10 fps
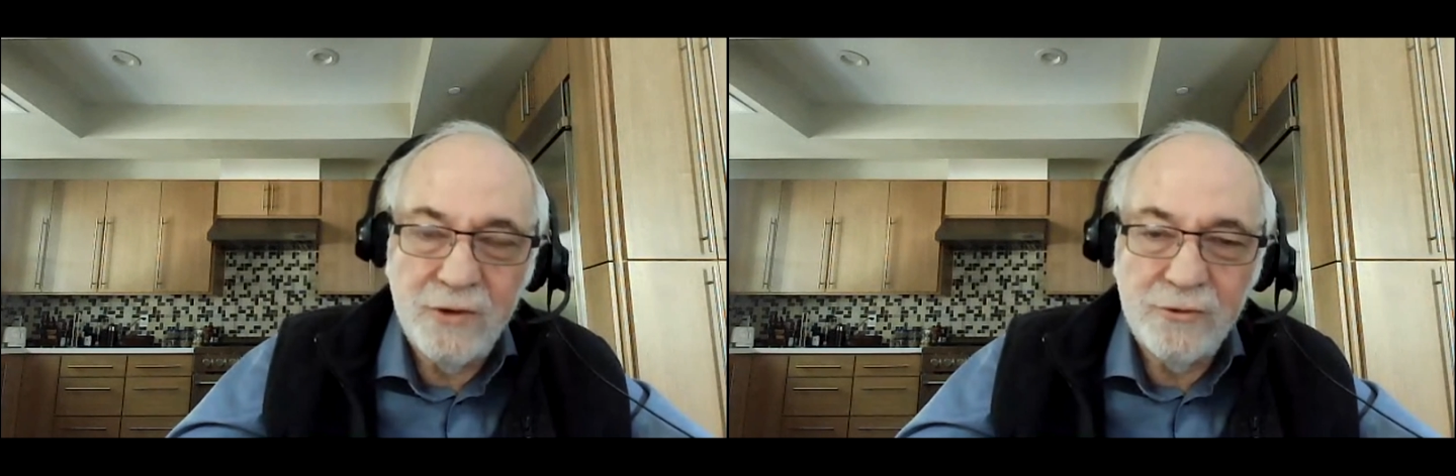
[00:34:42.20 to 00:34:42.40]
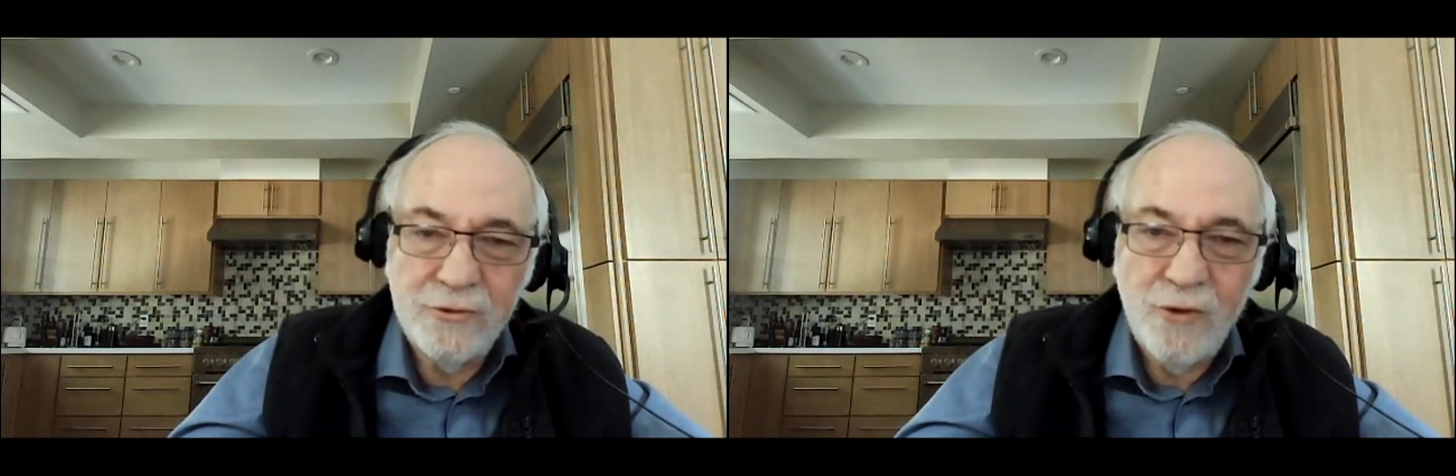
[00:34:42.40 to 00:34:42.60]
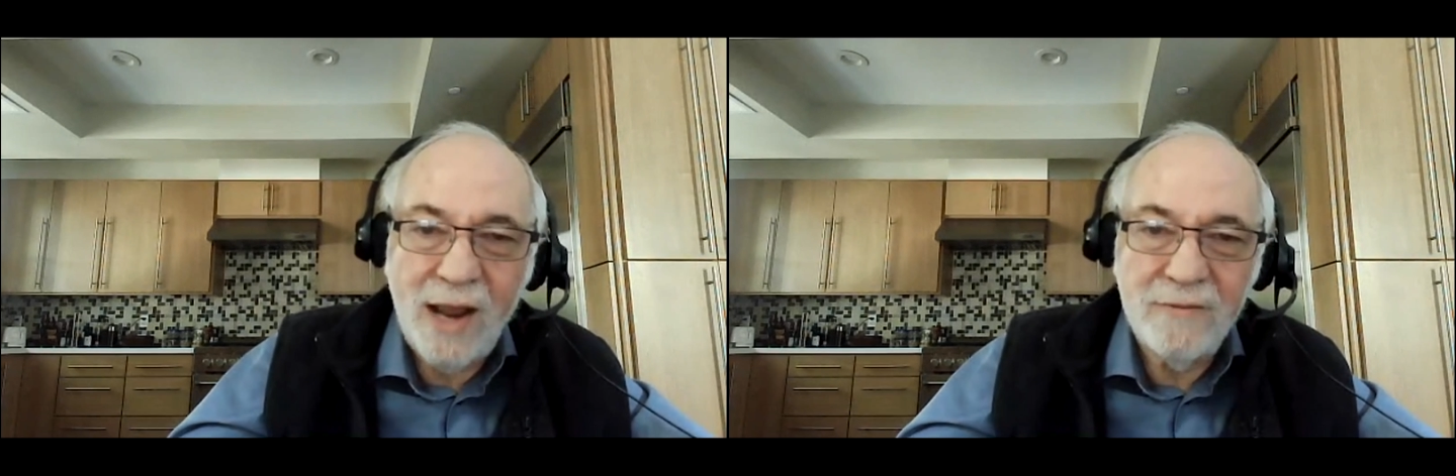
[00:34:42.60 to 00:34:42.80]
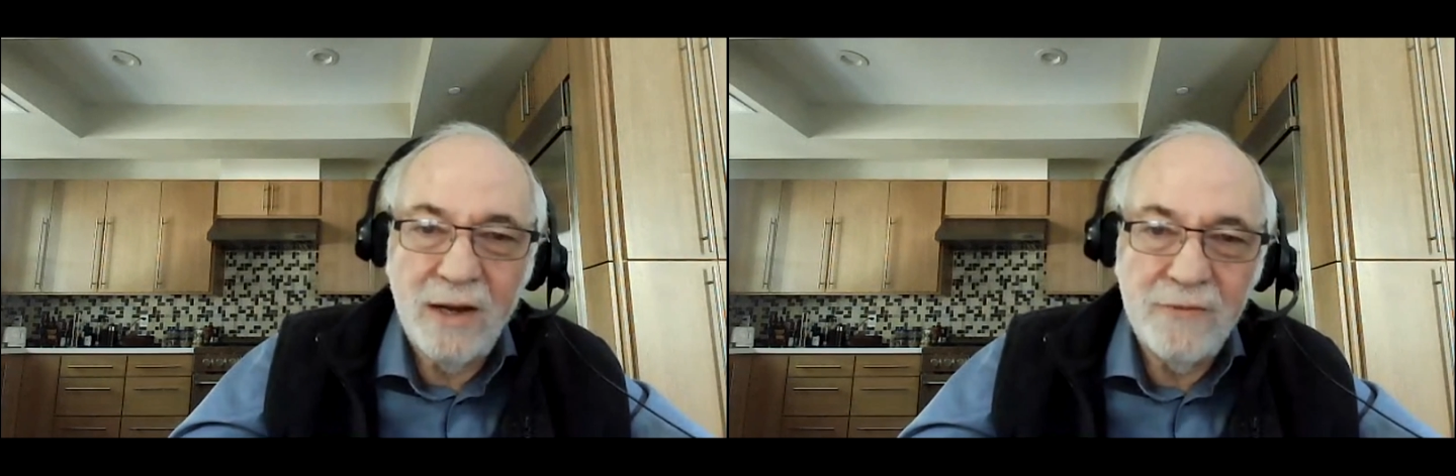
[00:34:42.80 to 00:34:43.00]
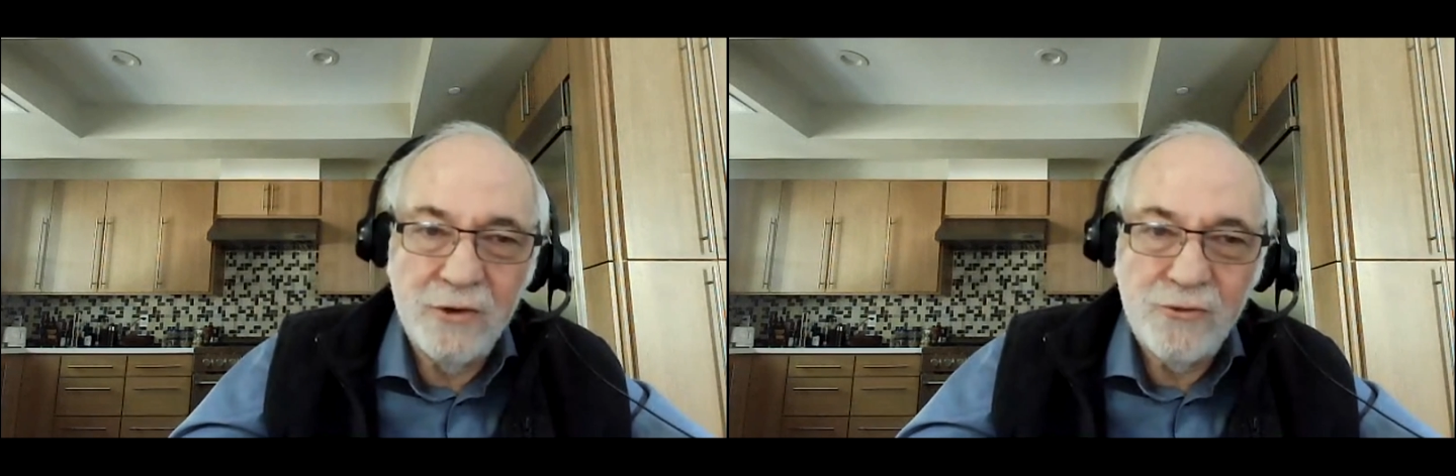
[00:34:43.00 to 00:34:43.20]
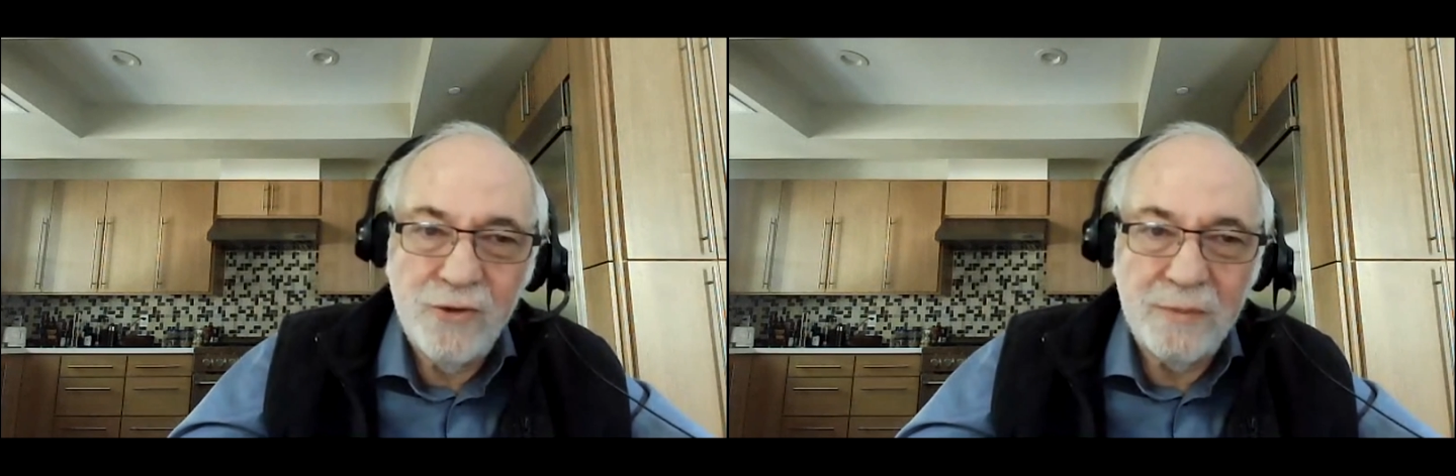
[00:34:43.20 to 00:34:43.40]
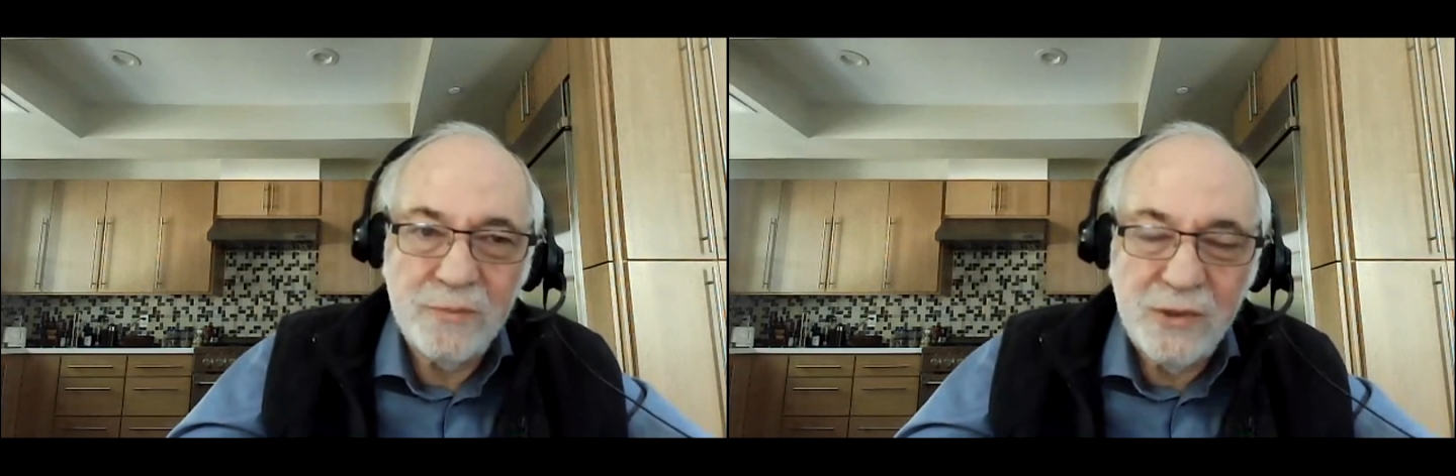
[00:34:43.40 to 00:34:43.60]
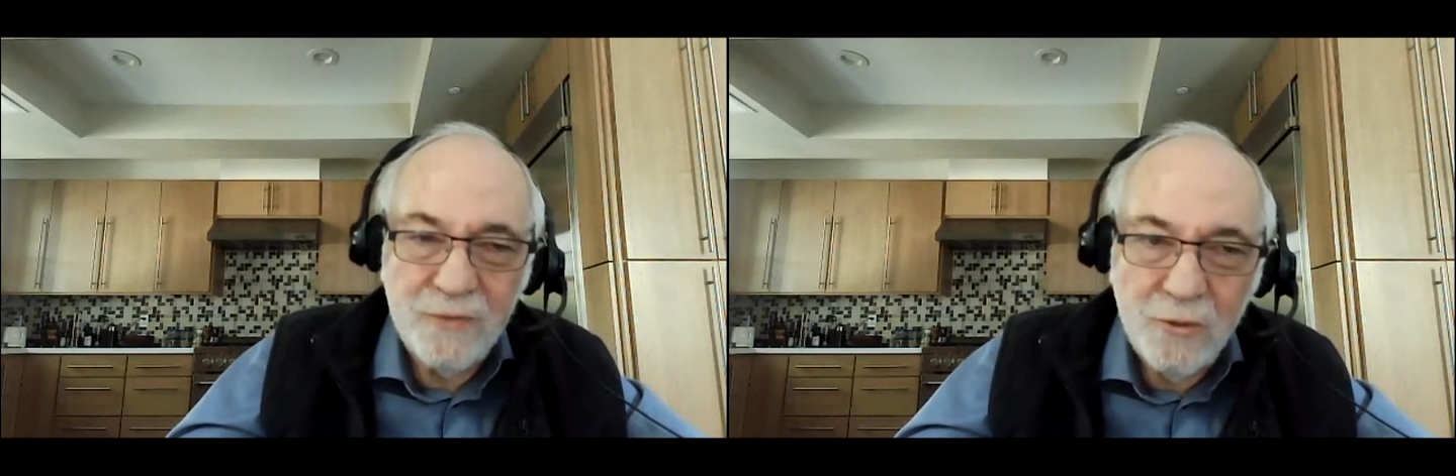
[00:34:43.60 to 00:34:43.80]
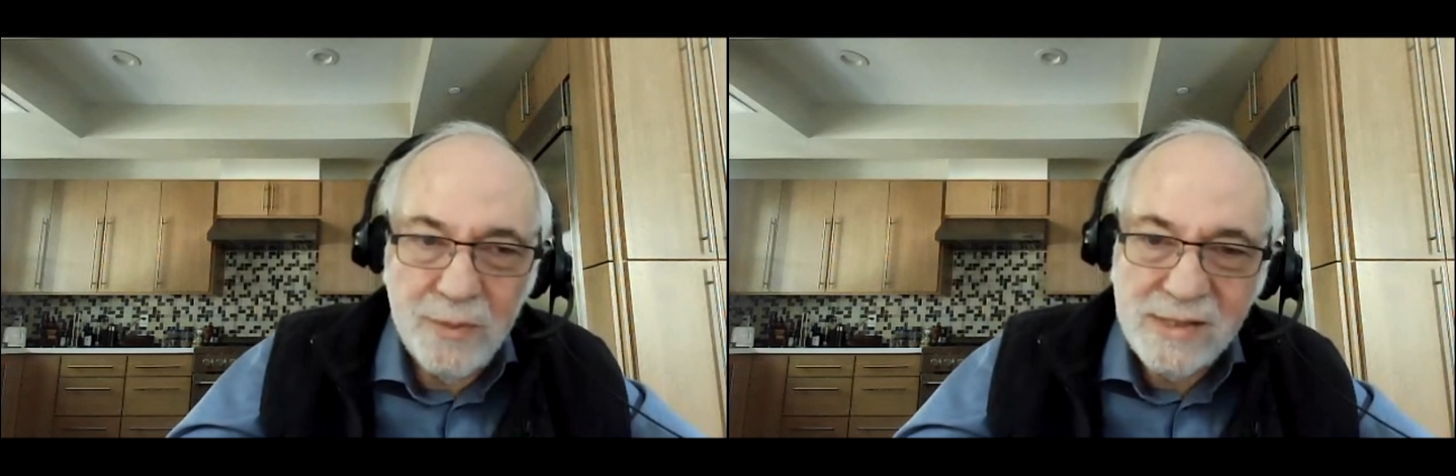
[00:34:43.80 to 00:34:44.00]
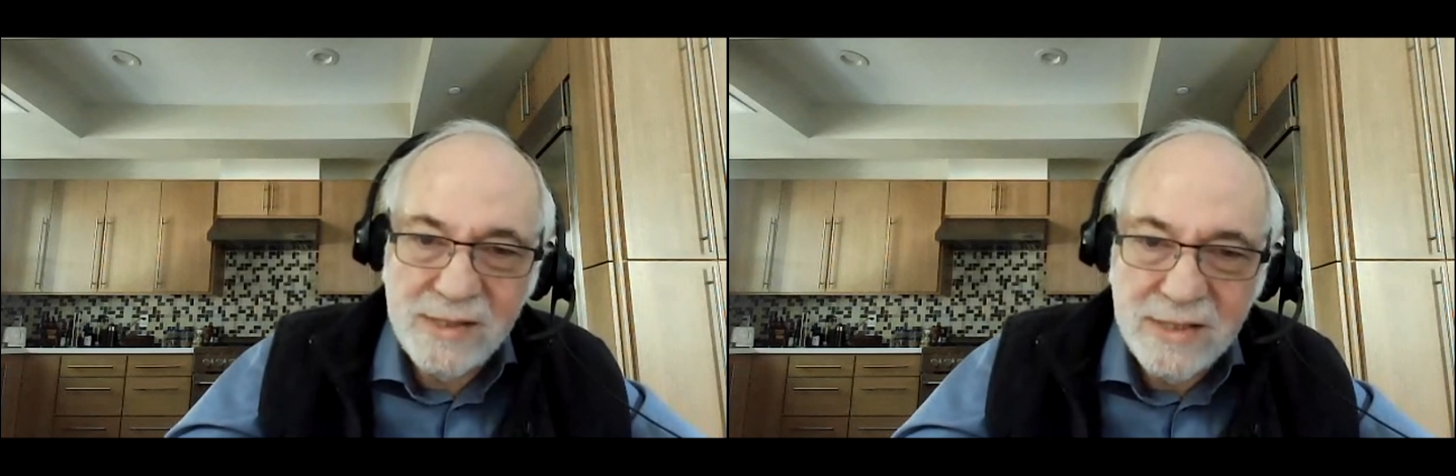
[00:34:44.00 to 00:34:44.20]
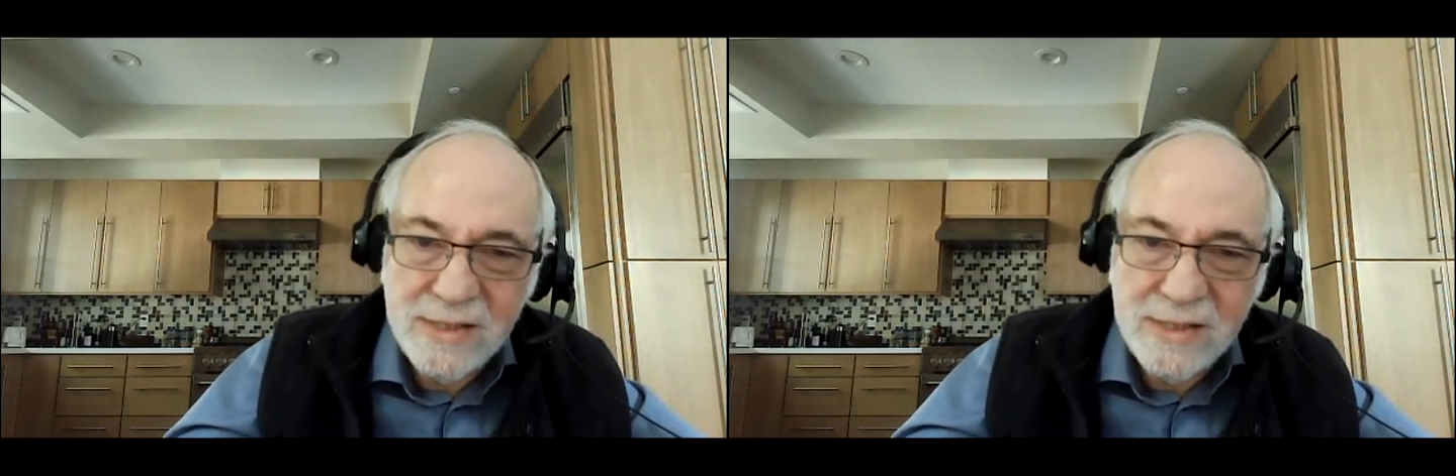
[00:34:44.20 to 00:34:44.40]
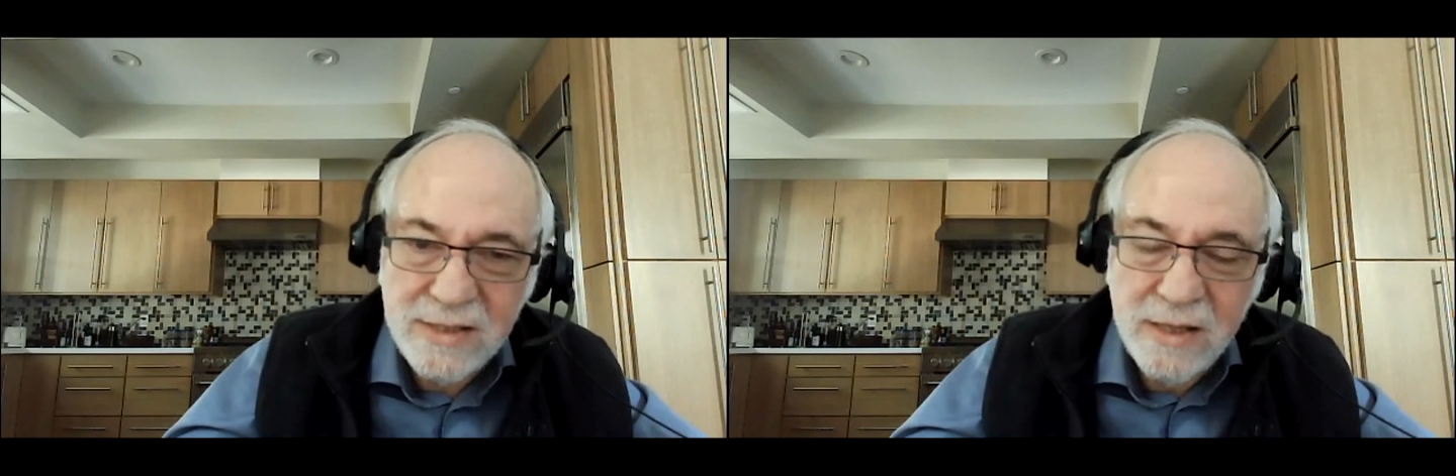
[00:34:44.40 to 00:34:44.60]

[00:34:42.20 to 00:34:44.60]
travel, of your trips, of your business.